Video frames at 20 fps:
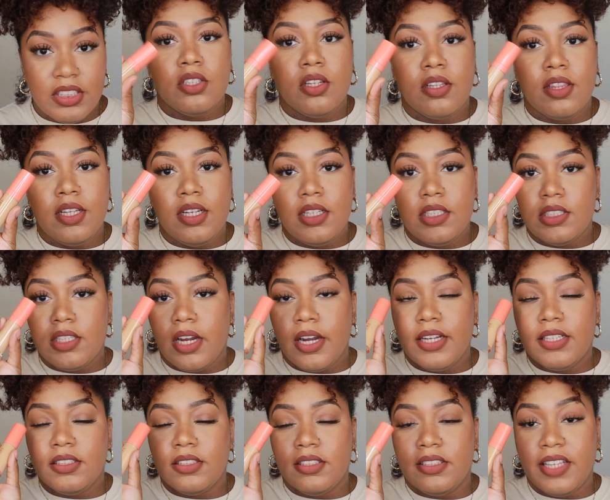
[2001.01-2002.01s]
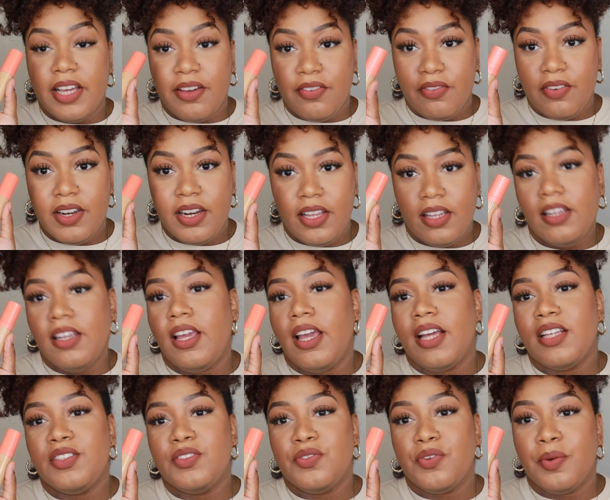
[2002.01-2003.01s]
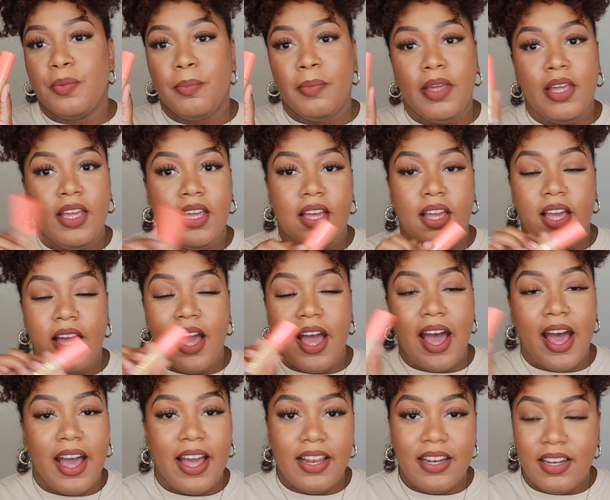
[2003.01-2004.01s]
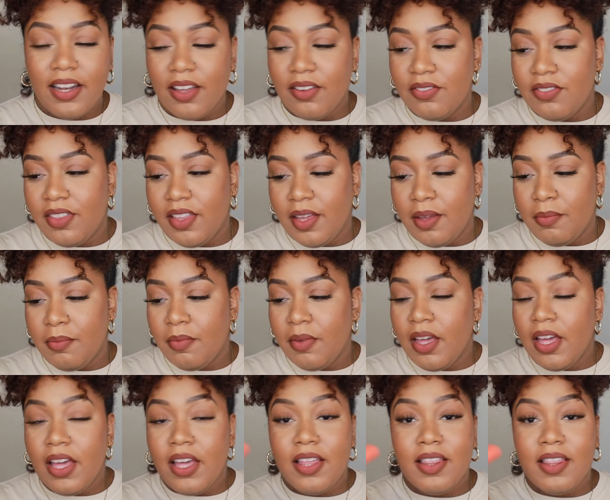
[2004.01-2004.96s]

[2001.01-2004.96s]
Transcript: So these are a definite yes for me. I love them.